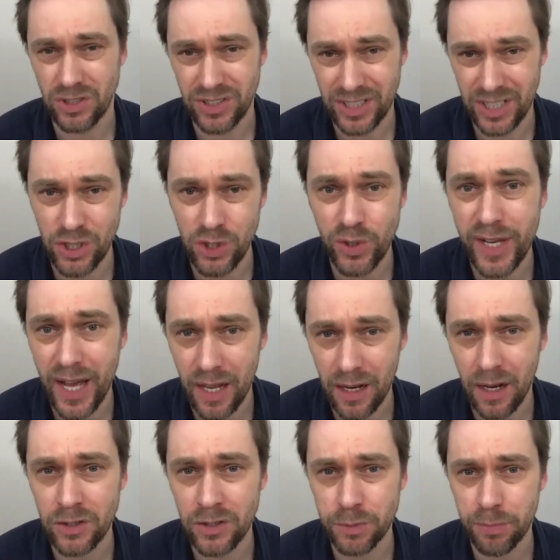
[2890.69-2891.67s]
Did you get a
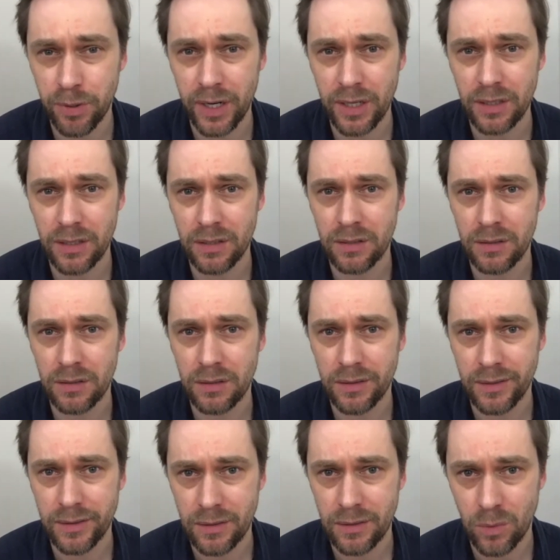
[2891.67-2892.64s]
lunch break?
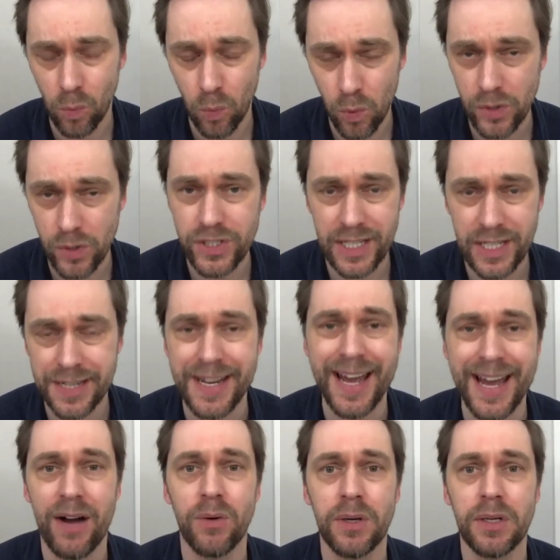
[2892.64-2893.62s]
Was it an
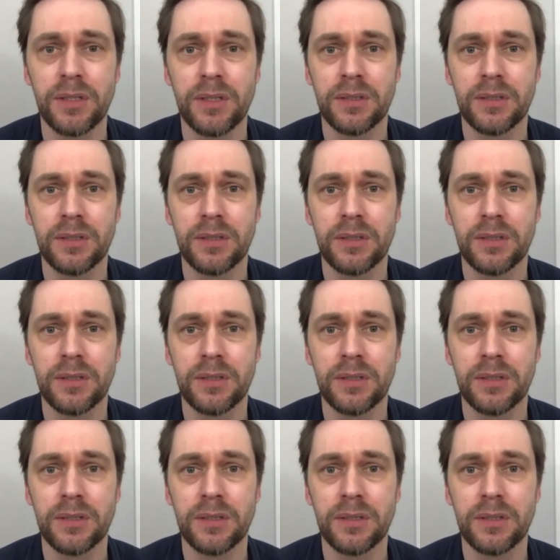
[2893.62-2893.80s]
hour?